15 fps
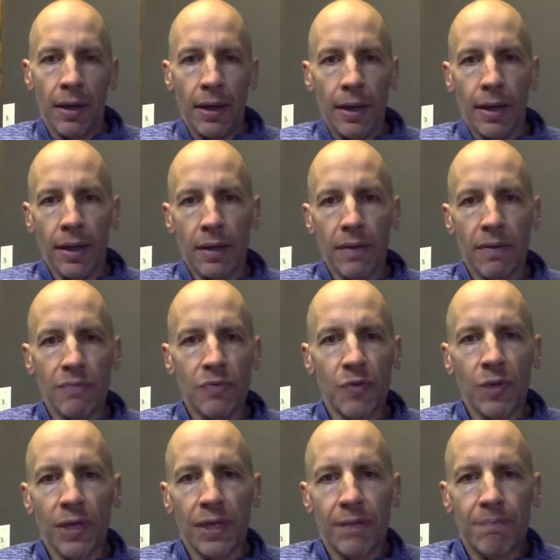And
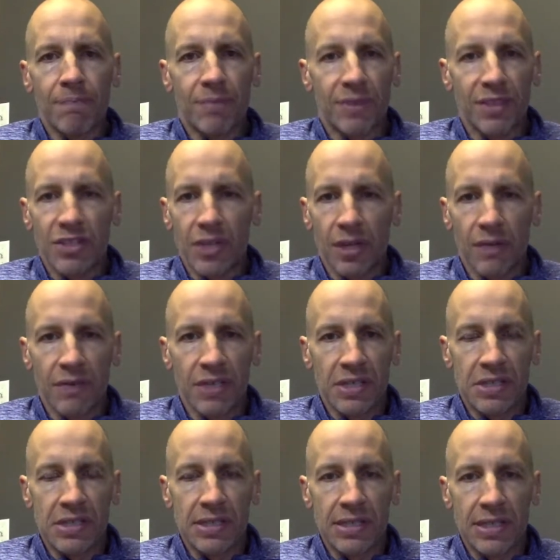really, degenerative
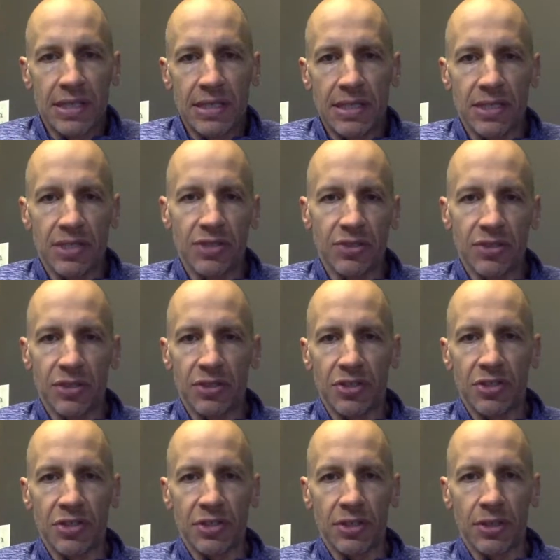disc disease is
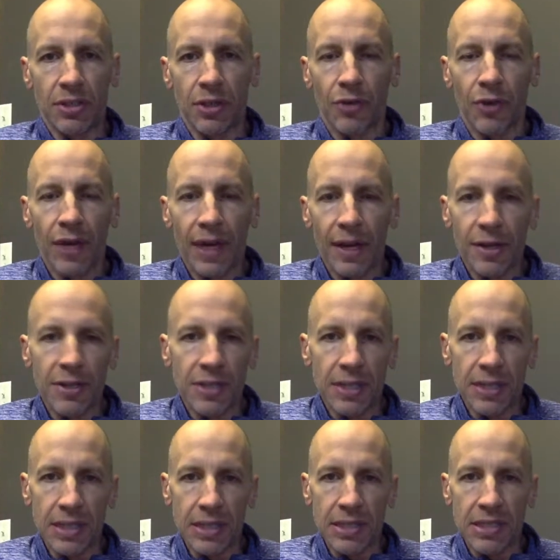just gray hairs
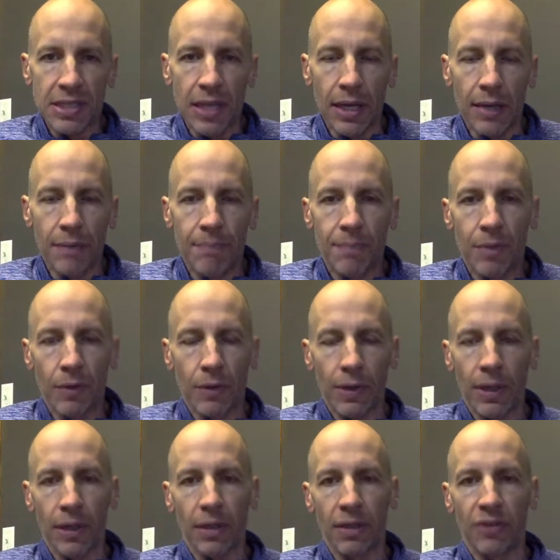on the inside.
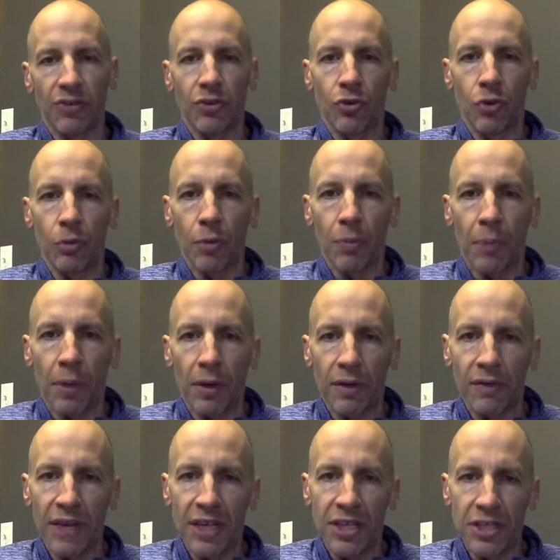Okay, it's a normal
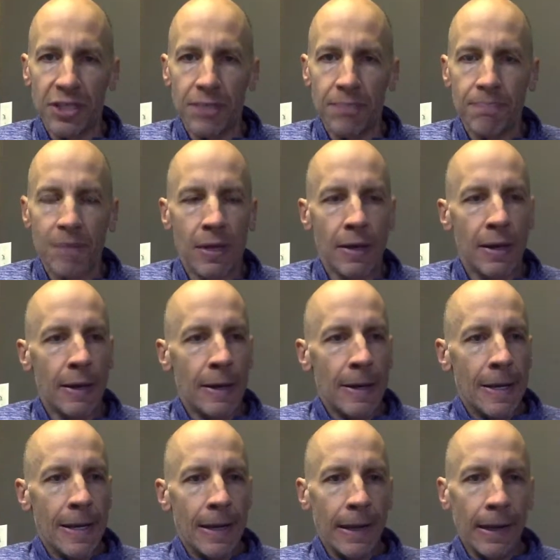part of aging
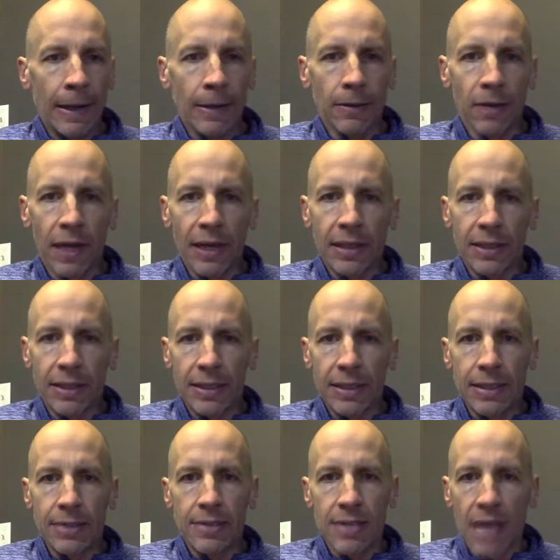and
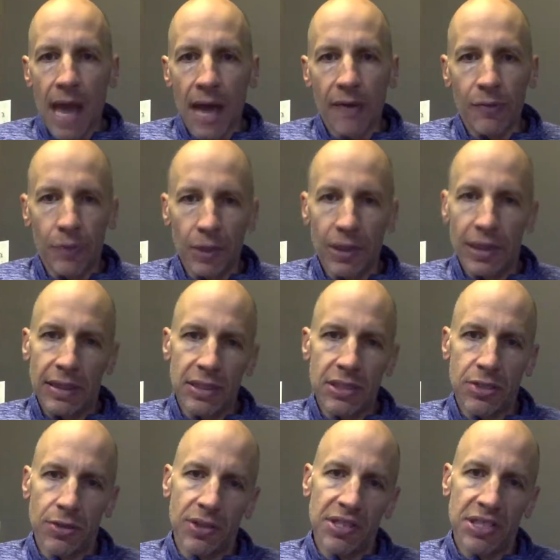likely not related
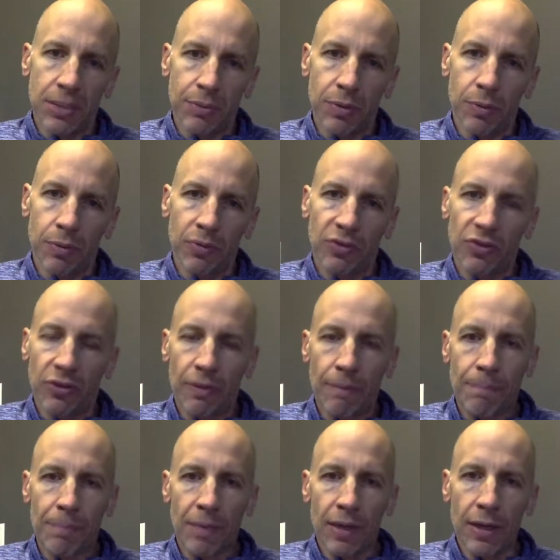to the symptoms
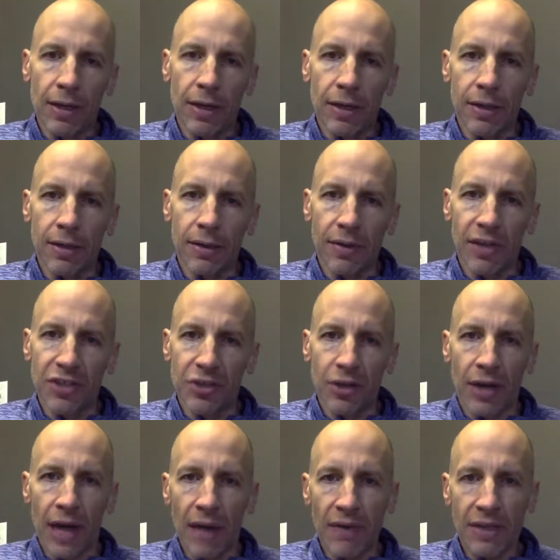that you're
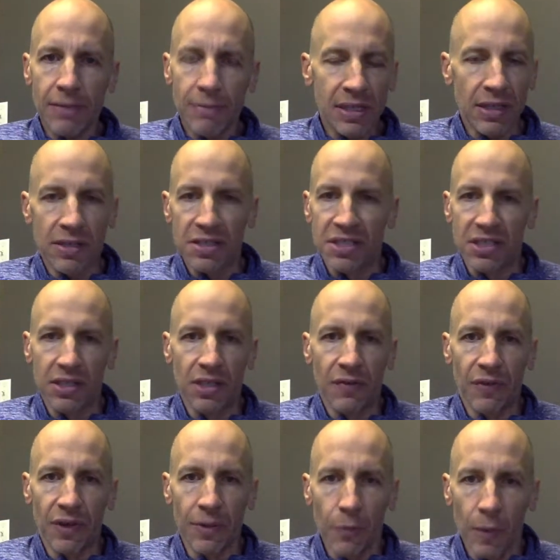having in a
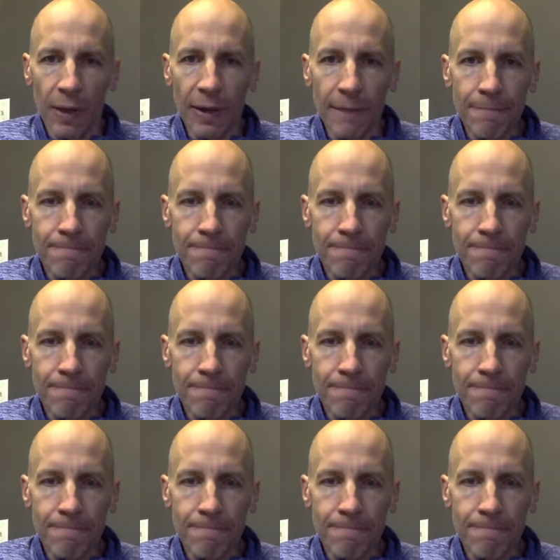significant way.